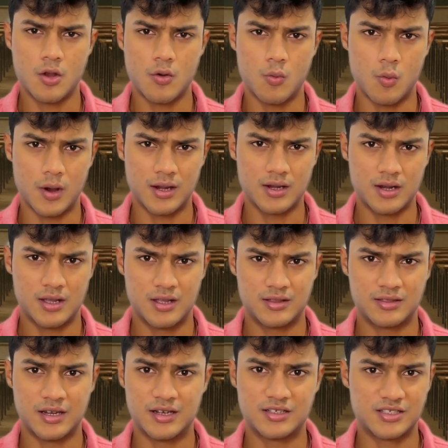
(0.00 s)
One
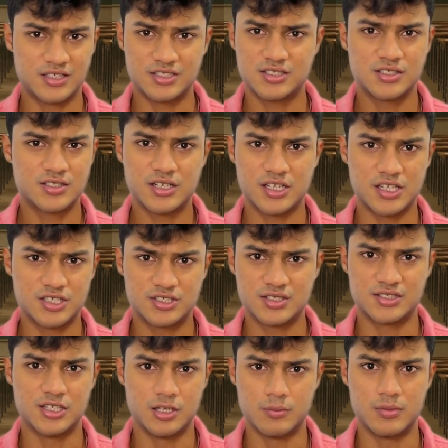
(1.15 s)
that just doesn't teach the
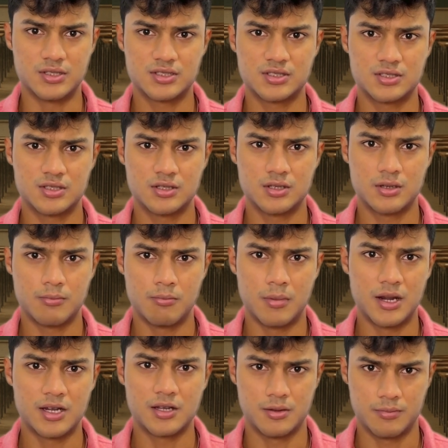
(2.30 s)
syllabus,
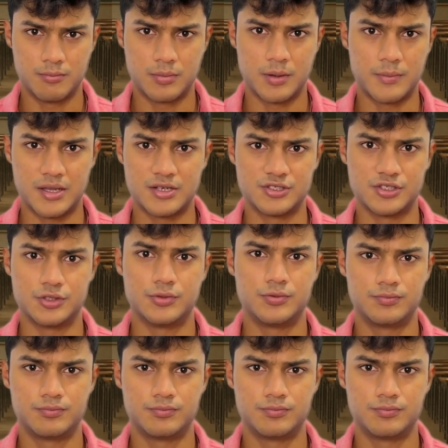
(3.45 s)
but prepares you.